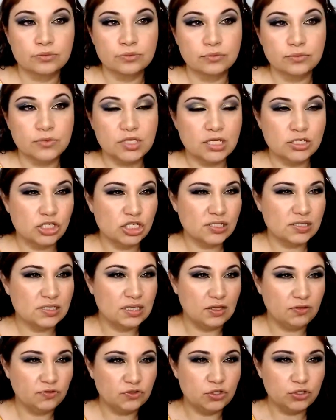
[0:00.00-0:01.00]
It just
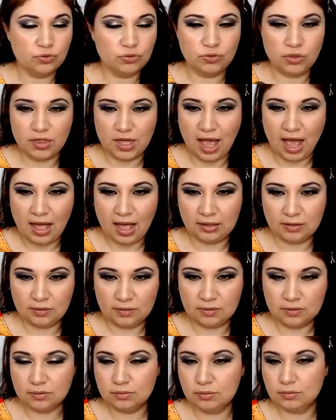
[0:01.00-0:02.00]
gives you that
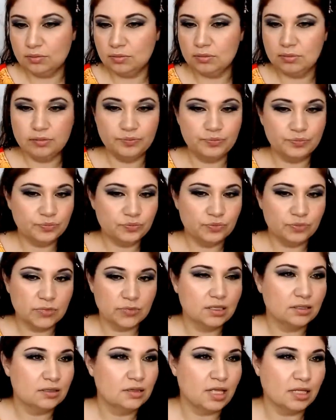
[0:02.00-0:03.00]

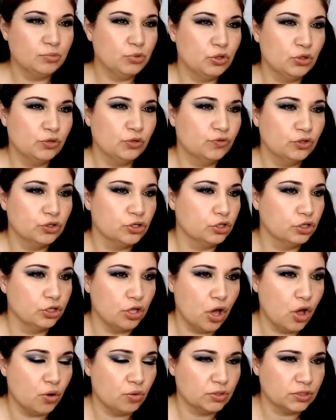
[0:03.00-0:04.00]
beautiful
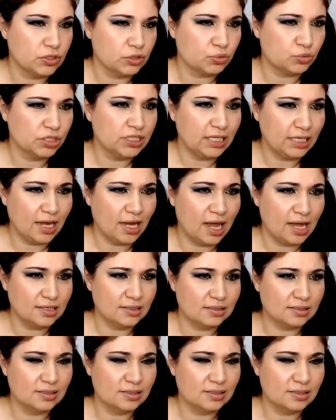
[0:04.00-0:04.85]
glow. It's really nice.